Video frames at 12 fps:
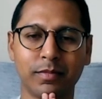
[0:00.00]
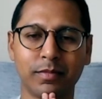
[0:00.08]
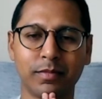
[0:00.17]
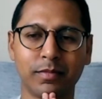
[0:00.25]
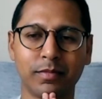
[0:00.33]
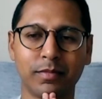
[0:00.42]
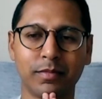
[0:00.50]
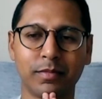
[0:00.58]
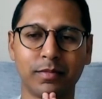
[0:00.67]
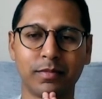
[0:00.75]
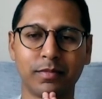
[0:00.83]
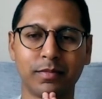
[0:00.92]

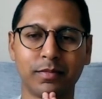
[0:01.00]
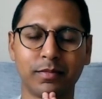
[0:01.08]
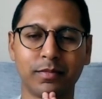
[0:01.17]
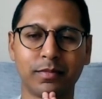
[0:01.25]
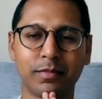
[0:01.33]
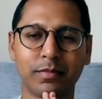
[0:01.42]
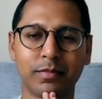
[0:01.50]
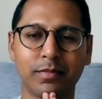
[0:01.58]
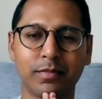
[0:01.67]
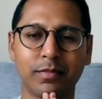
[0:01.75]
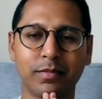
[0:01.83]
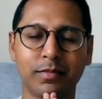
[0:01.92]

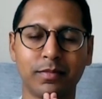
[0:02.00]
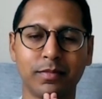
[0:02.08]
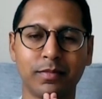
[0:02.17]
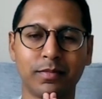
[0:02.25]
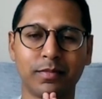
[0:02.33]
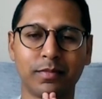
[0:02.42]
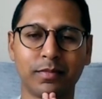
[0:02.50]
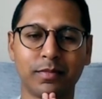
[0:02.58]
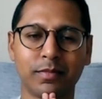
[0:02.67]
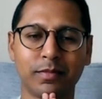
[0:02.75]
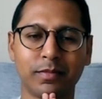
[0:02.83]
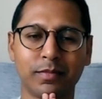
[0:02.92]

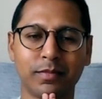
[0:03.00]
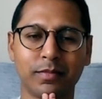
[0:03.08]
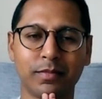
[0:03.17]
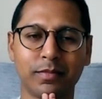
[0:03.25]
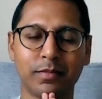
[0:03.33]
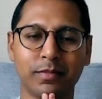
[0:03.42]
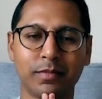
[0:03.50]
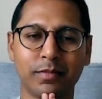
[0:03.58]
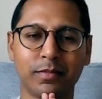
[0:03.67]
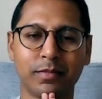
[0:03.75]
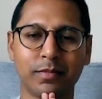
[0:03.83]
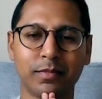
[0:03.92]

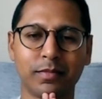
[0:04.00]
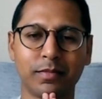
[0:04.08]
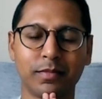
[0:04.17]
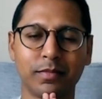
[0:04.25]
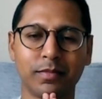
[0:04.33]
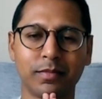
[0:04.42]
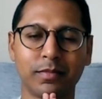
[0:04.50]
(silence)